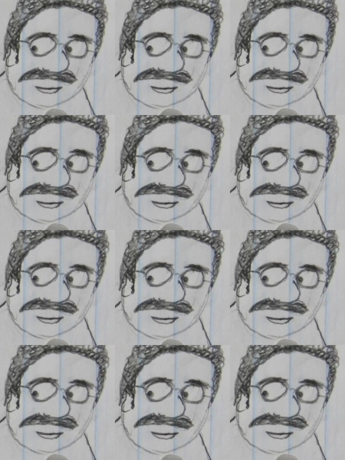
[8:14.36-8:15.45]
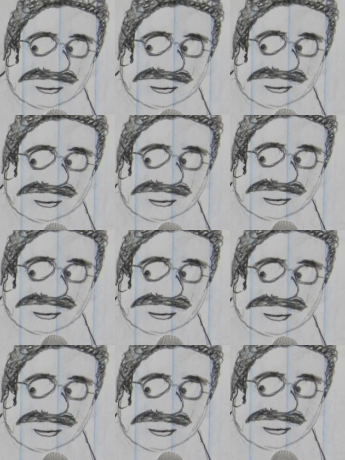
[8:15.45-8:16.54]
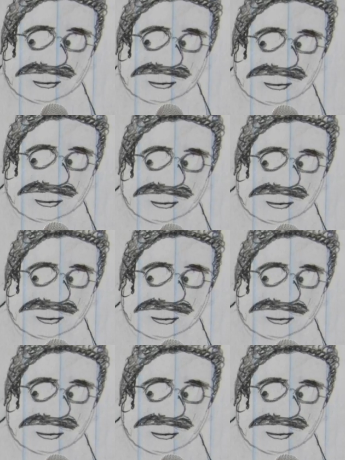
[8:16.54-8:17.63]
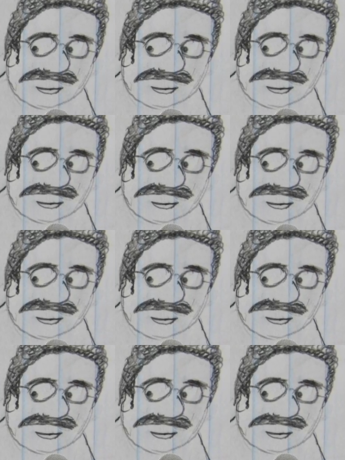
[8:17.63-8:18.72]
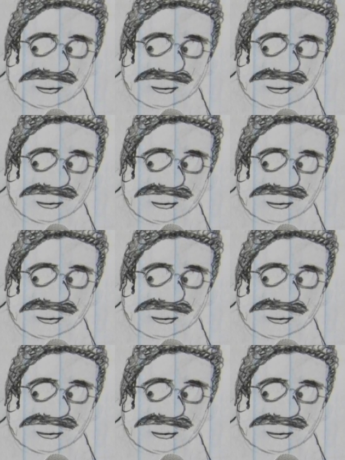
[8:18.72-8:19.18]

can start the process with the good people at Puppet Collective, and we can get those puppets